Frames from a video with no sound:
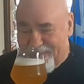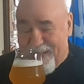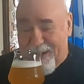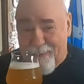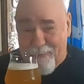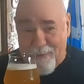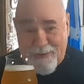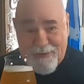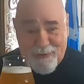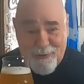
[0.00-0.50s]

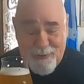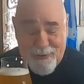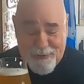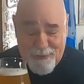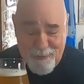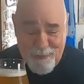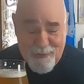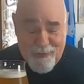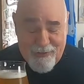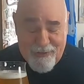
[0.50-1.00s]
I was going to
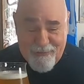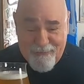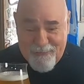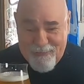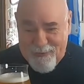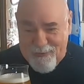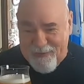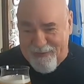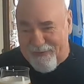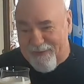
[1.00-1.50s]
do the
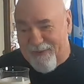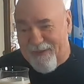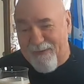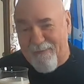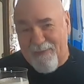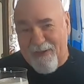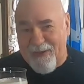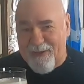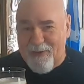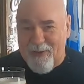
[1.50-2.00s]
review like
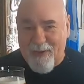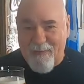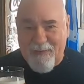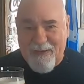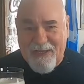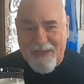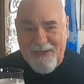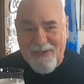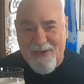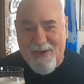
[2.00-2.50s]
that, but I thought
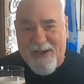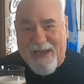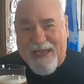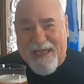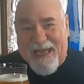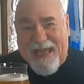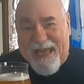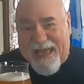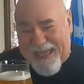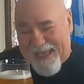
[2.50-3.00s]

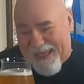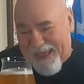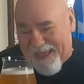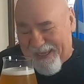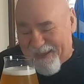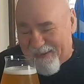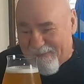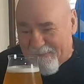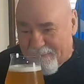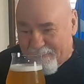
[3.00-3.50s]
I better
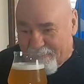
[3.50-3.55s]
not.